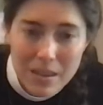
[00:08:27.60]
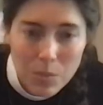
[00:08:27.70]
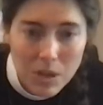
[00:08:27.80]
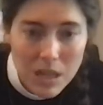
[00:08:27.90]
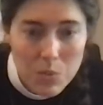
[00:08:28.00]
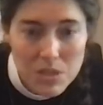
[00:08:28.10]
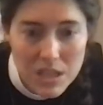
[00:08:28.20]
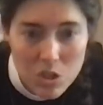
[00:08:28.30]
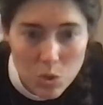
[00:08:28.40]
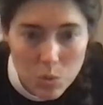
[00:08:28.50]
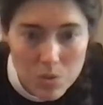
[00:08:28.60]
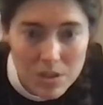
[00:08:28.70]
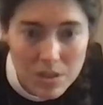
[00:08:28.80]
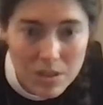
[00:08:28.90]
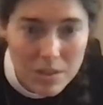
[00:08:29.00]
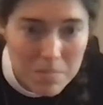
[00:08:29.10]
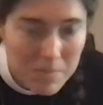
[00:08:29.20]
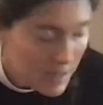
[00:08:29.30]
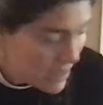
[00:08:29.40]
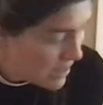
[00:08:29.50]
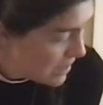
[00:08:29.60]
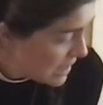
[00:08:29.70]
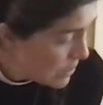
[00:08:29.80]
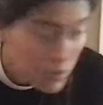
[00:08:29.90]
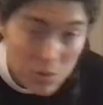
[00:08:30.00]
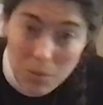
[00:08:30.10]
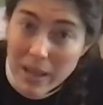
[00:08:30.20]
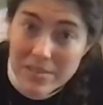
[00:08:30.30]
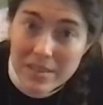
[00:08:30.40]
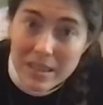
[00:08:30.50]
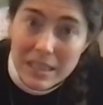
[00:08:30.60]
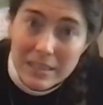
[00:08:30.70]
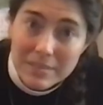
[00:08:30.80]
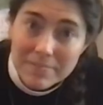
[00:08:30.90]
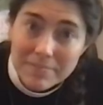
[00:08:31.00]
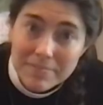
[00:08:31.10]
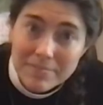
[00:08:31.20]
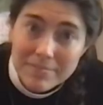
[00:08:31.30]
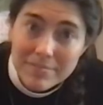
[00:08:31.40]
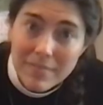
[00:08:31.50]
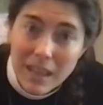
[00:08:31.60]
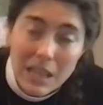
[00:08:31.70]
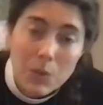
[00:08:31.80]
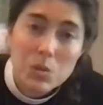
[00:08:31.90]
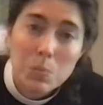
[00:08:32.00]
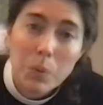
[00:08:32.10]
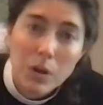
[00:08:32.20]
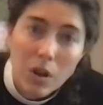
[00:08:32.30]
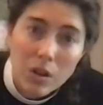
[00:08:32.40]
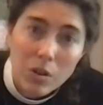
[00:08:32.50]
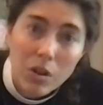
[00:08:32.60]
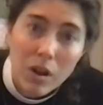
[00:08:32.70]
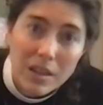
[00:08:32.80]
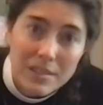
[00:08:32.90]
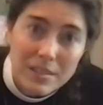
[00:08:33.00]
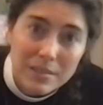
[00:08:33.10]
When he was in Jerusalem, he was arrested, and he was put on a cross.